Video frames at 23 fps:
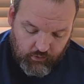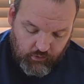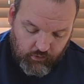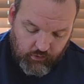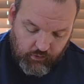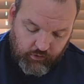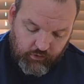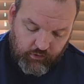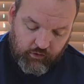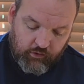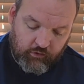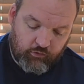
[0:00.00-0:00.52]

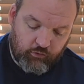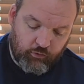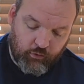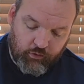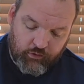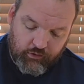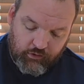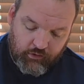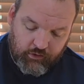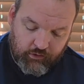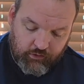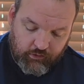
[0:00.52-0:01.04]
this
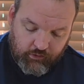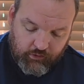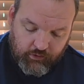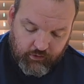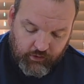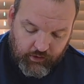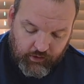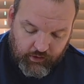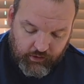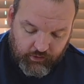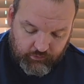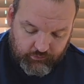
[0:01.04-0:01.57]
one can
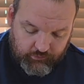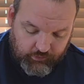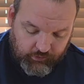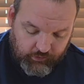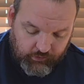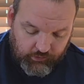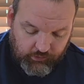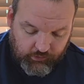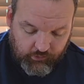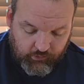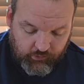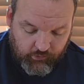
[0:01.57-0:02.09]
connect
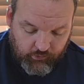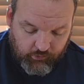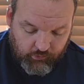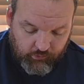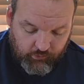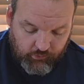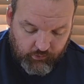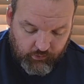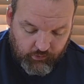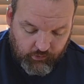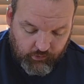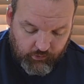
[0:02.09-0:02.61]

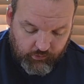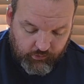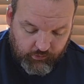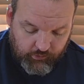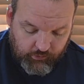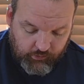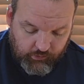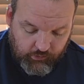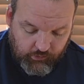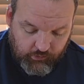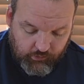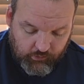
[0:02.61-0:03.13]
here, I
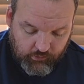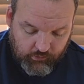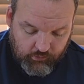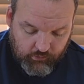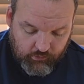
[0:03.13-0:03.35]
think.